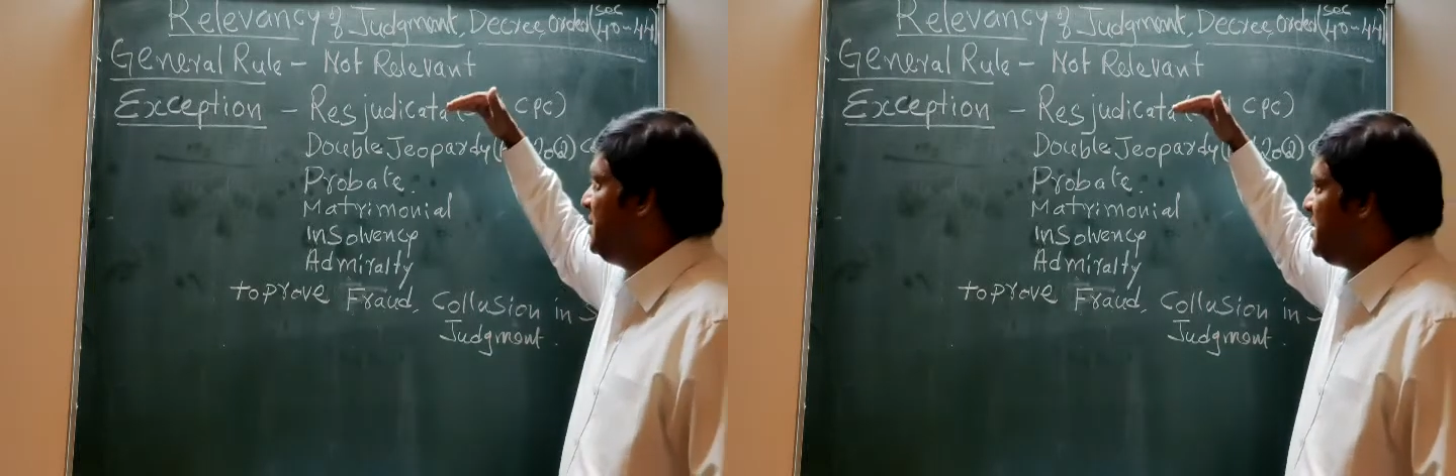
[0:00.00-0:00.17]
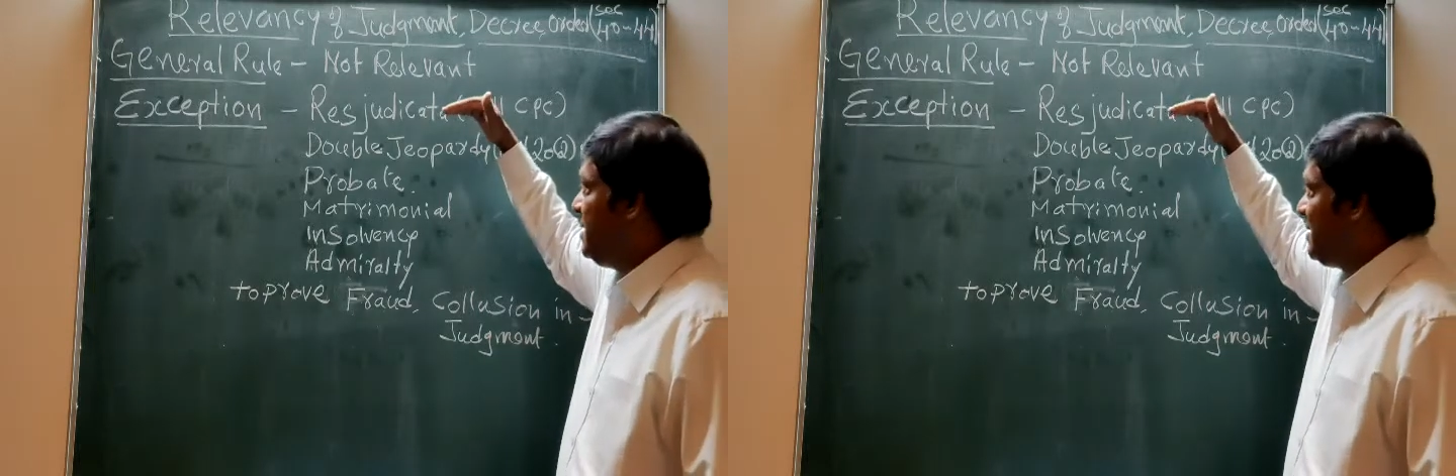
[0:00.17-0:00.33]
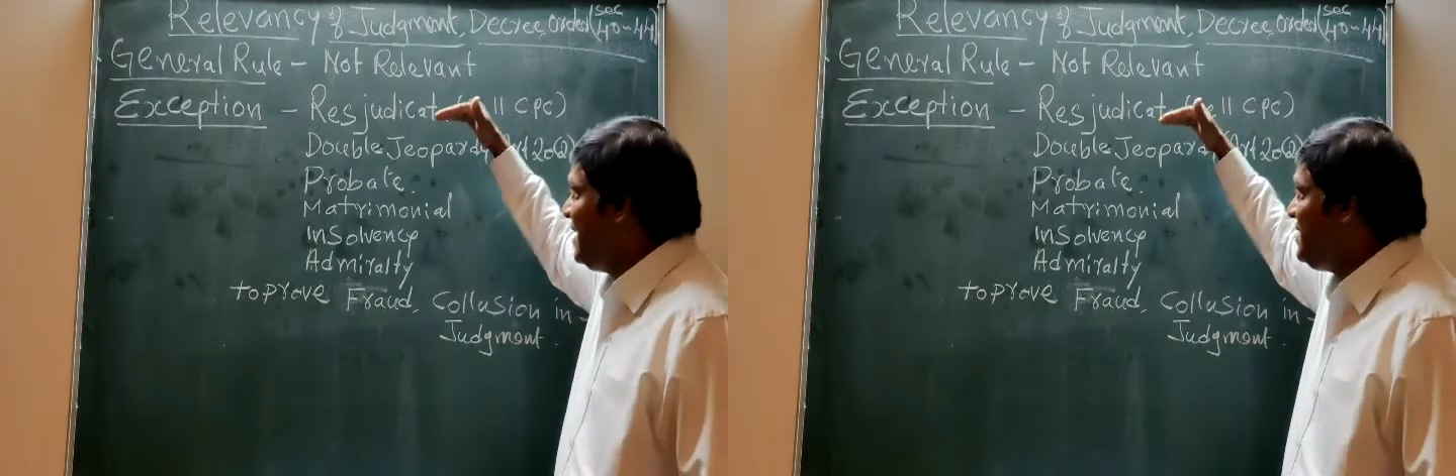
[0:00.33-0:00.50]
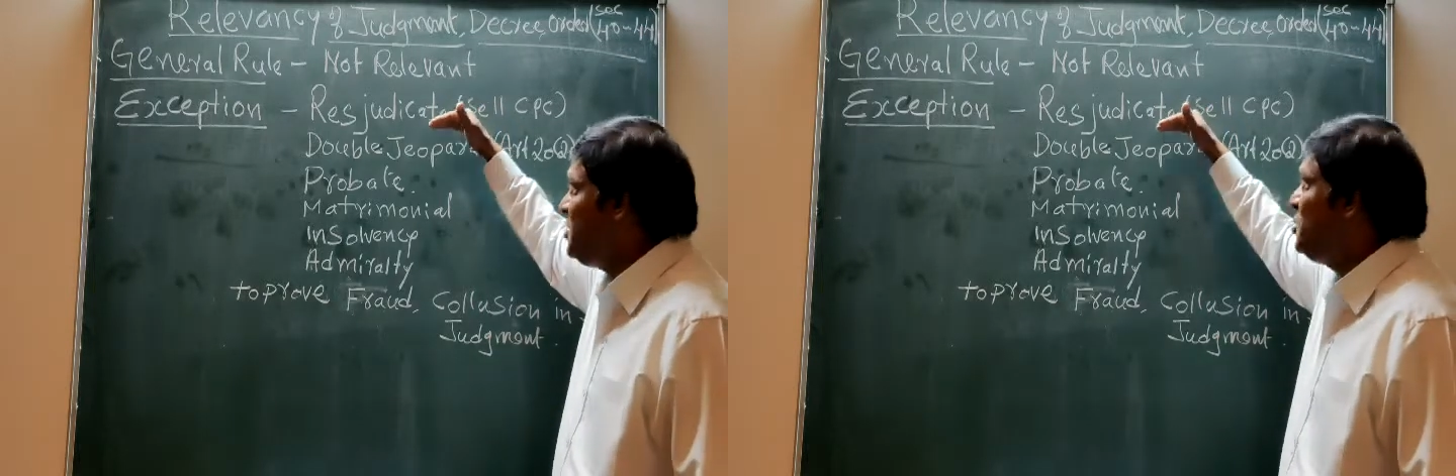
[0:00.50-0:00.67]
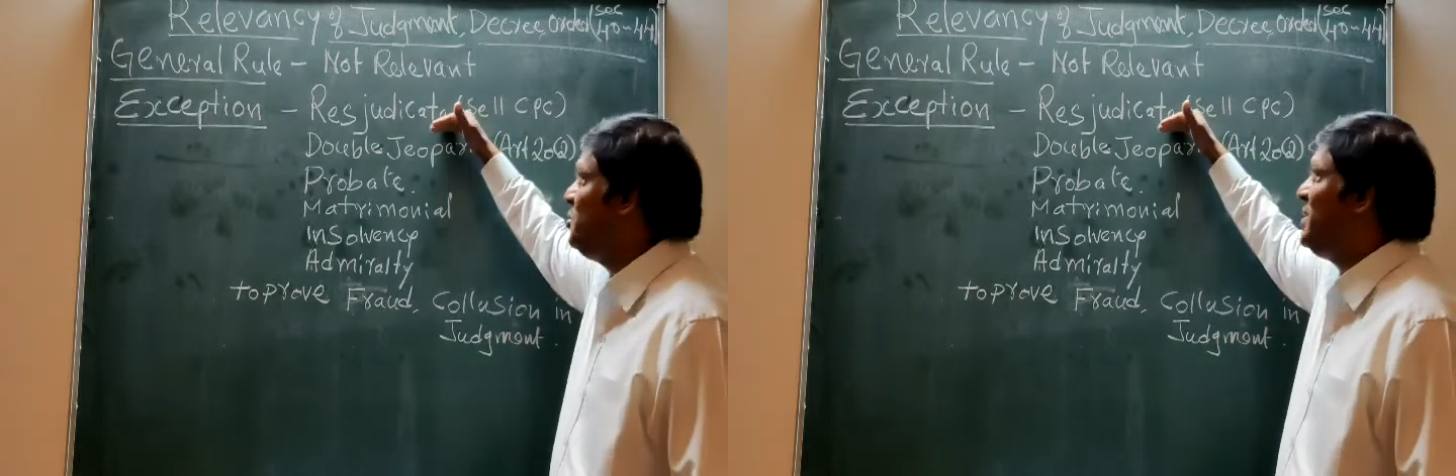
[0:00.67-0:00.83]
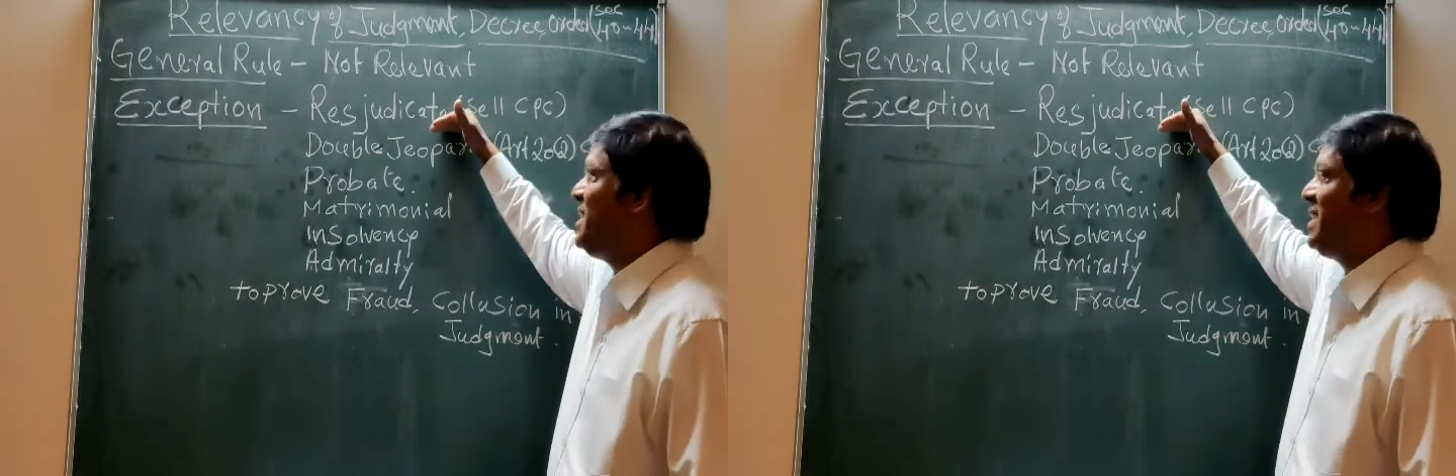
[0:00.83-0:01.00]
res
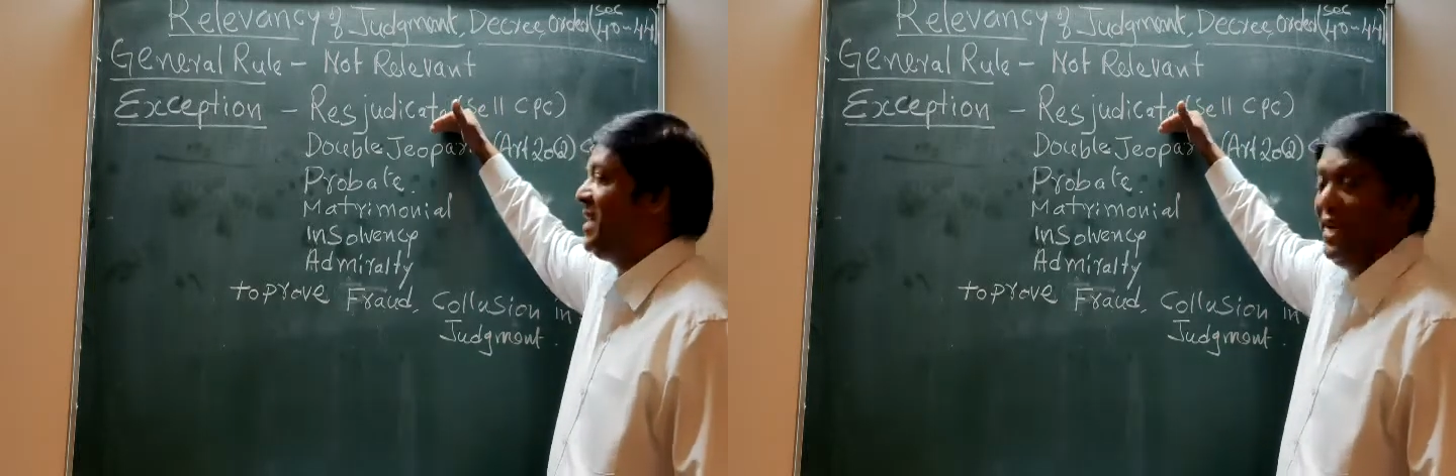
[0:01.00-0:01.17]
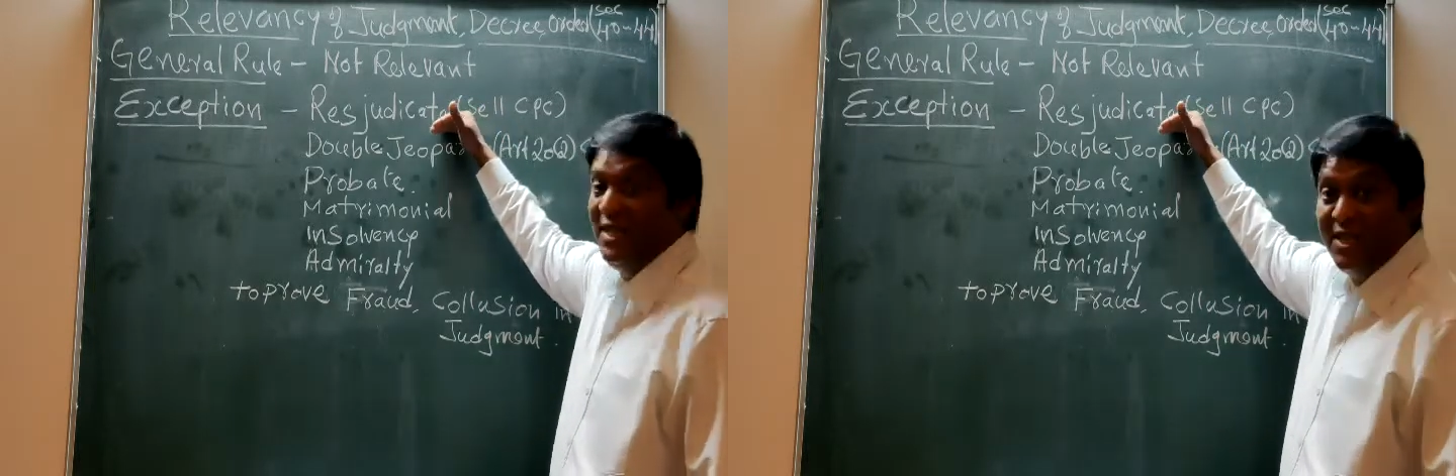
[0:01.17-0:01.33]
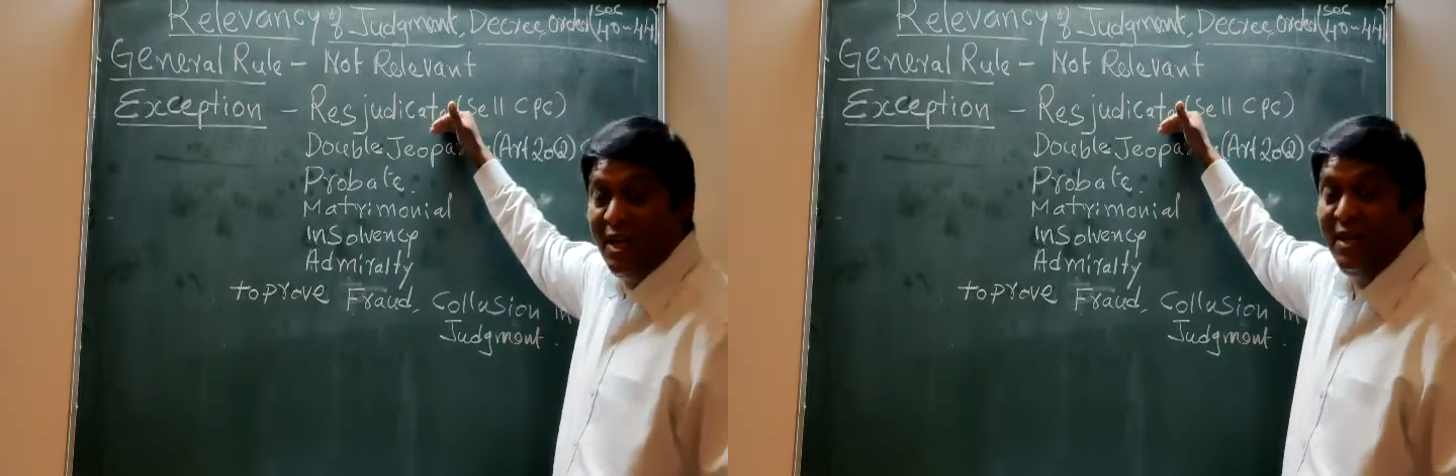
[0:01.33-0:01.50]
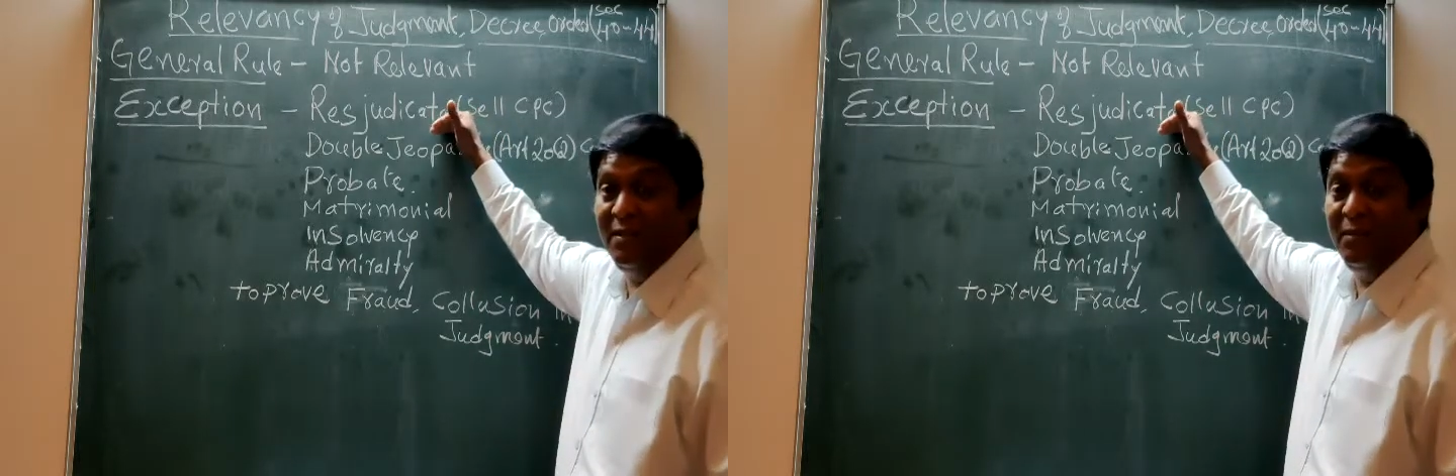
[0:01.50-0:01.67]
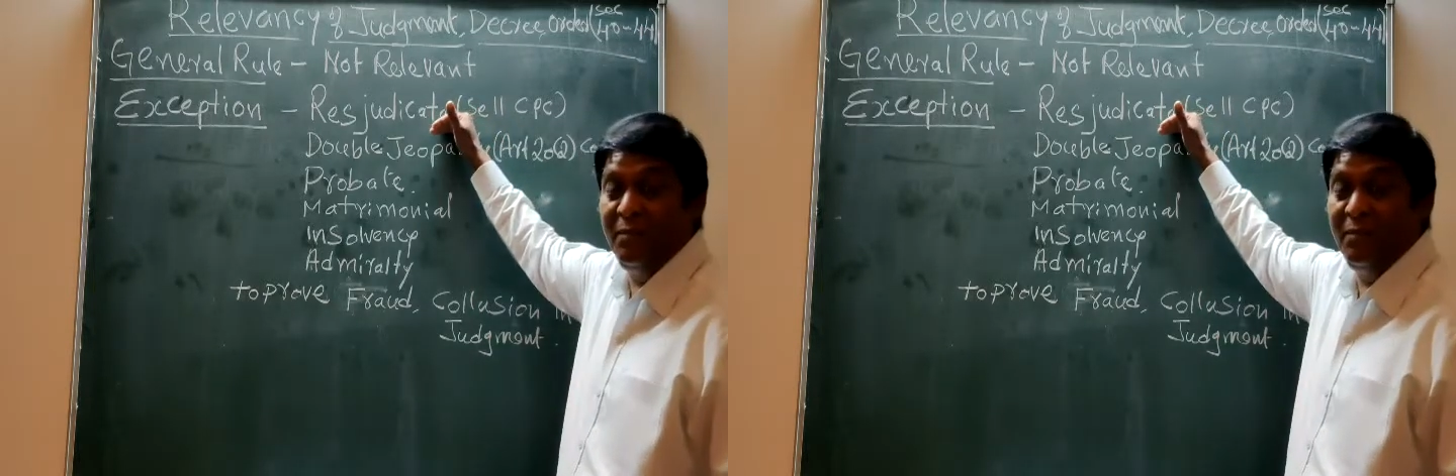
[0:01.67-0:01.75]
judicata,